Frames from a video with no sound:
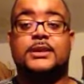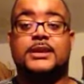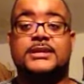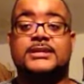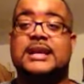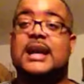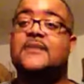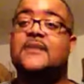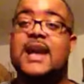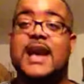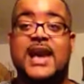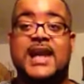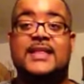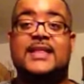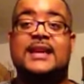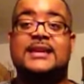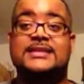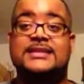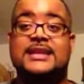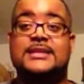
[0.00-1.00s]
because I've
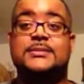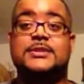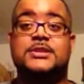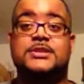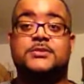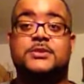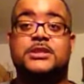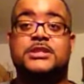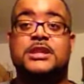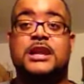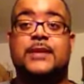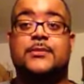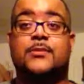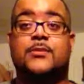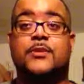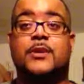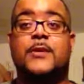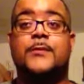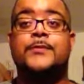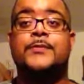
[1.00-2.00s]
had that same situation
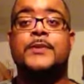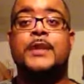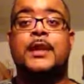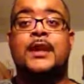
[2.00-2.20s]
happen where